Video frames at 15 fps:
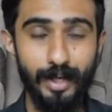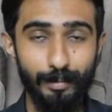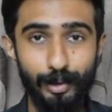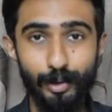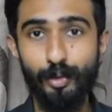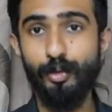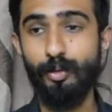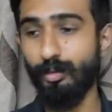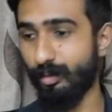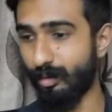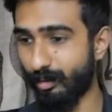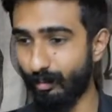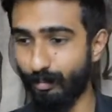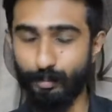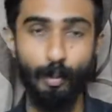be able to
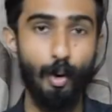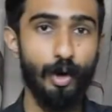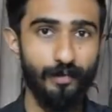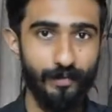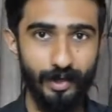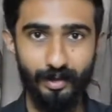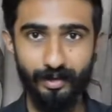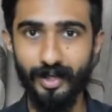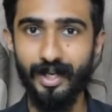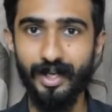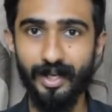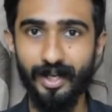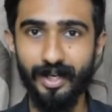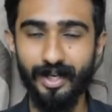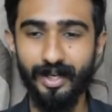modify
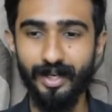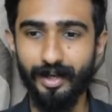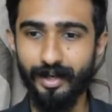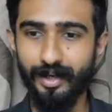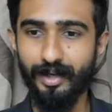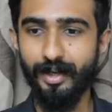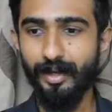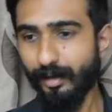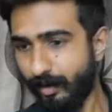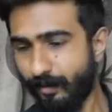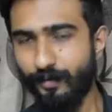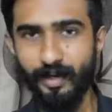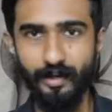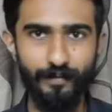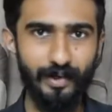
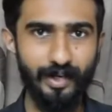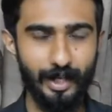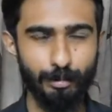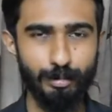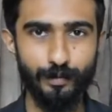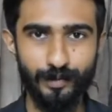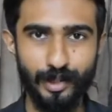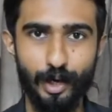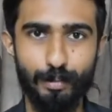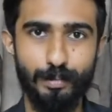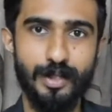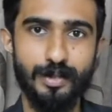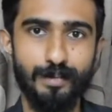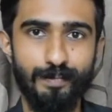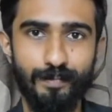different different types of
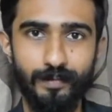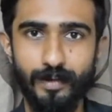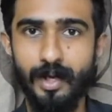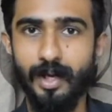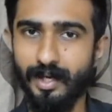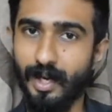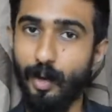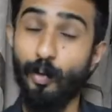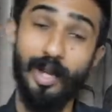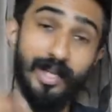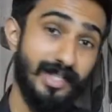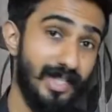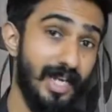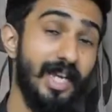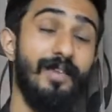therapies now
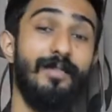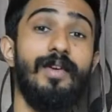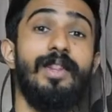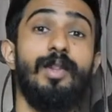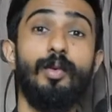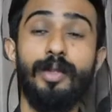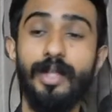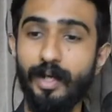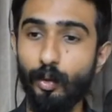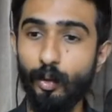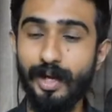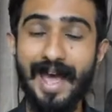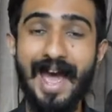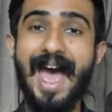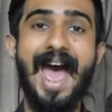let's say even though they
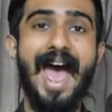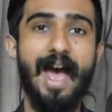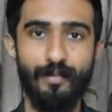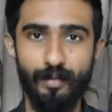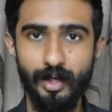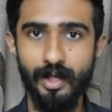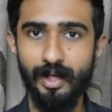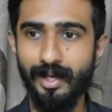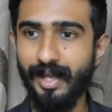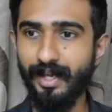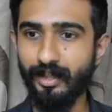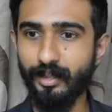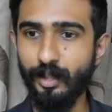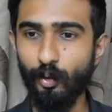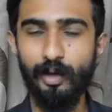don't have
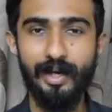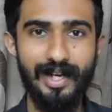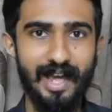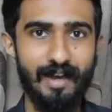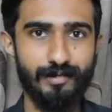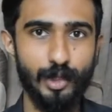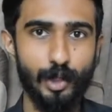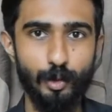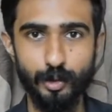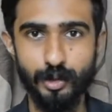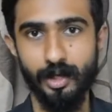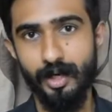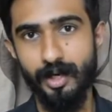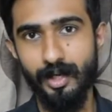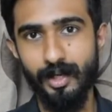like they don't really have
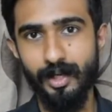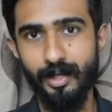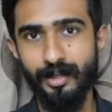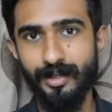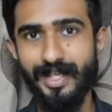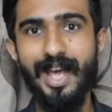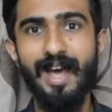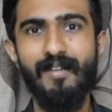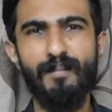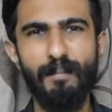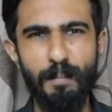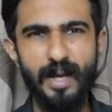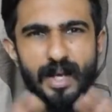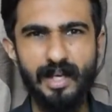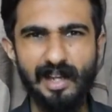solution they
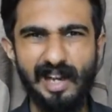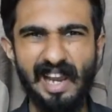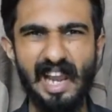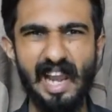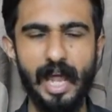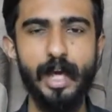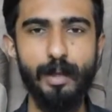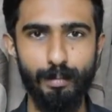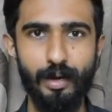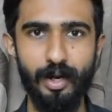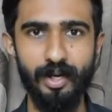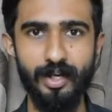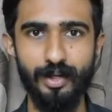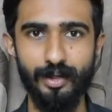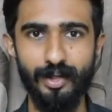have big
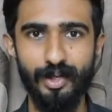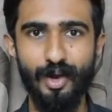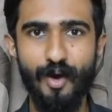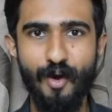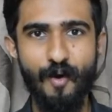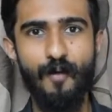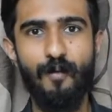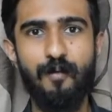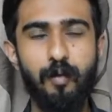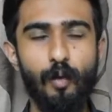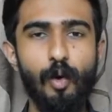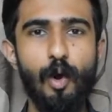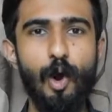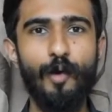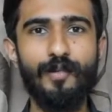library
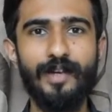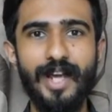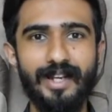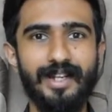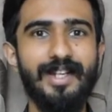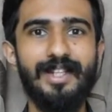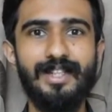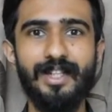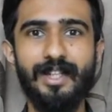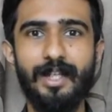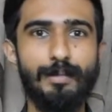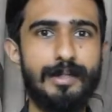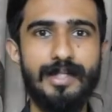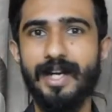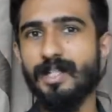full of techniques and
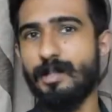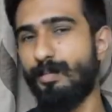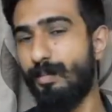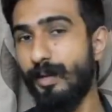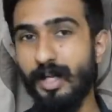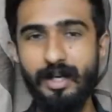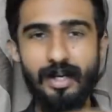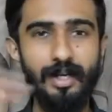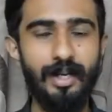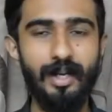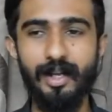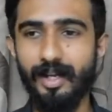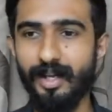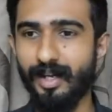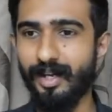tips that has been
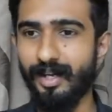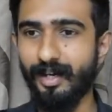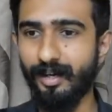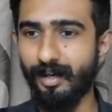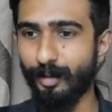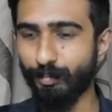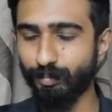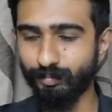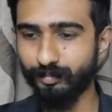uh,